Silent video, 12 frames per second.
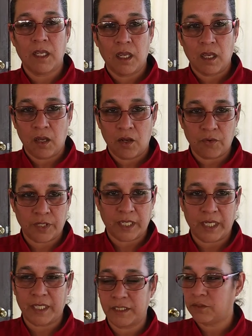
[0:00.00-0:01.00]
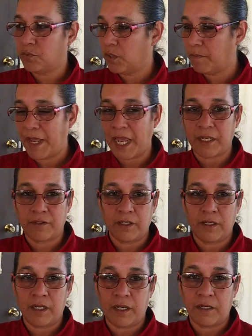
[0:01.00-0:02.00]
Okay guys, we're back.
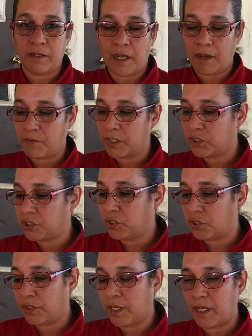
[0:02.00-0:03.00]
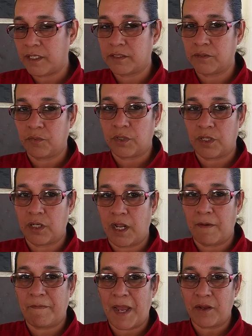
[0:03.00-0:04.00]
I want to show you guys we're
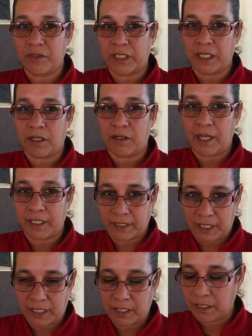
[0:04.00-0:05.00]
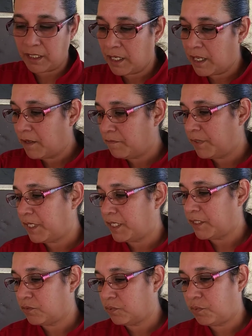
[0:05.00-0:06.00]
about there, I think. But
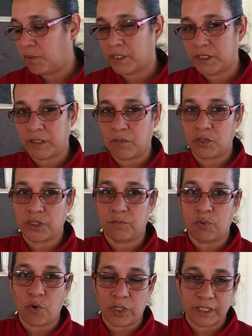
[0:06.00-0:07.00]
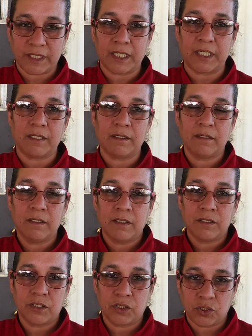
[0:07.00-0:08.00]
what's the most important thing
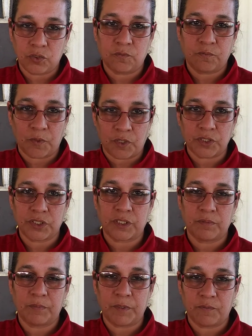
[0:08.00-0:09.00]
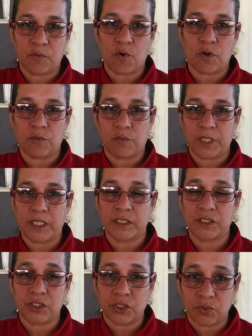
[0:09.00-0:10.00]
to do first before we
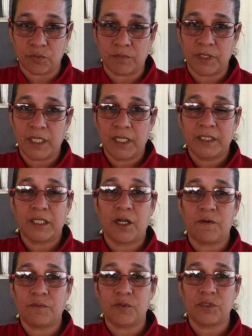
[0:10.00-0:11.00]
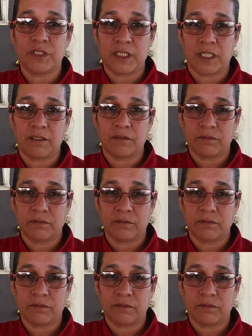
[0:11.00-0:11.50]
assume that our food's done?